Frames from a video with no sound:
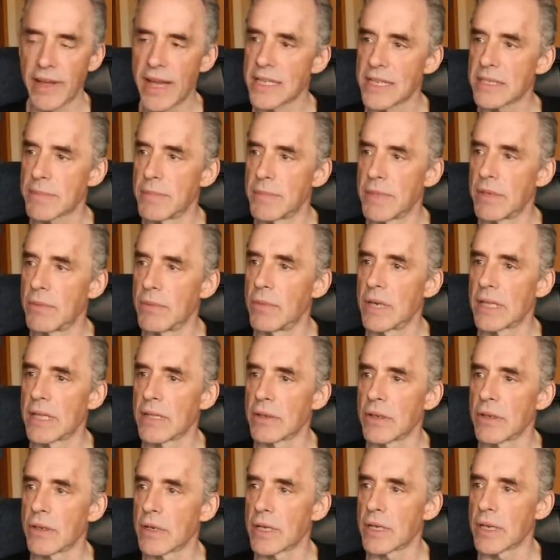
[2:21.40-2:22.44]
have asked me
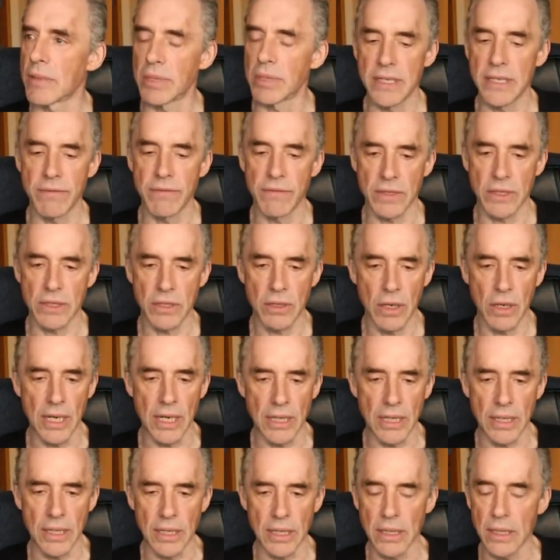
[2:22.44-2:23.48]
whether or not I believe in
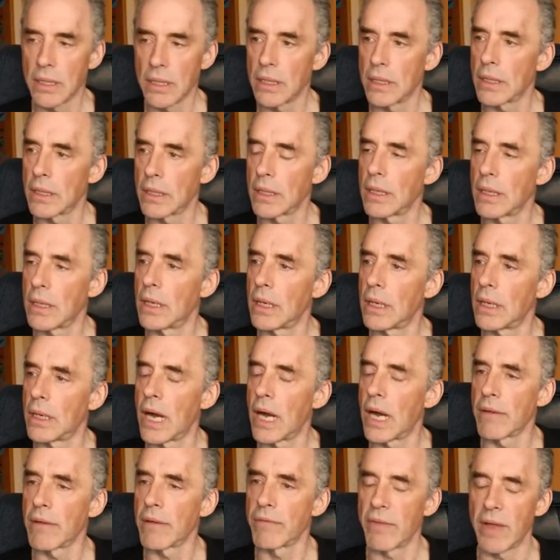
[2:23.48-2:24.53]
God, and
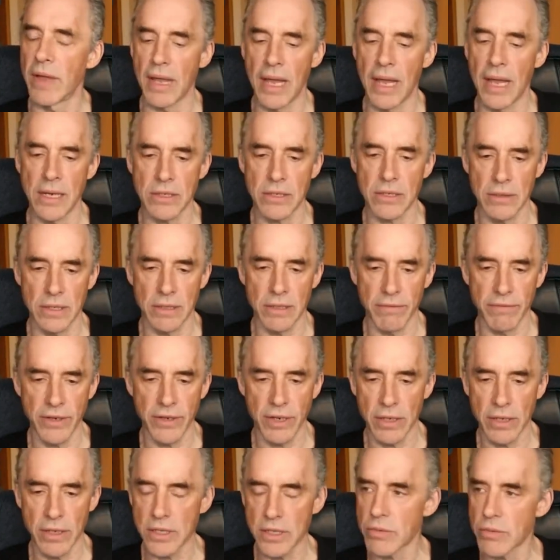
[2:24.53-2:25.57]
I've answered in
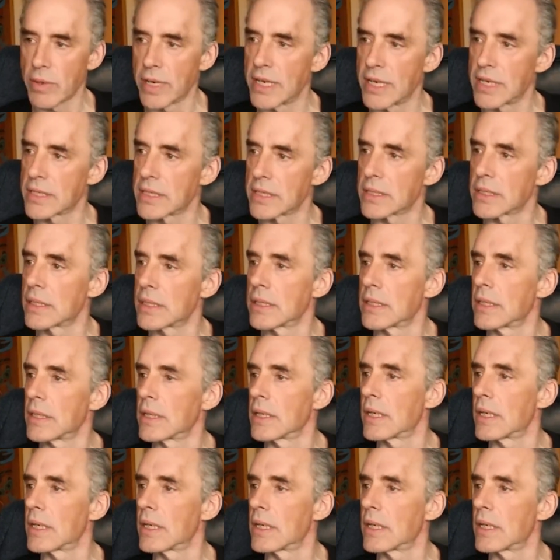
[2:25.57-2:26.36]
various ways.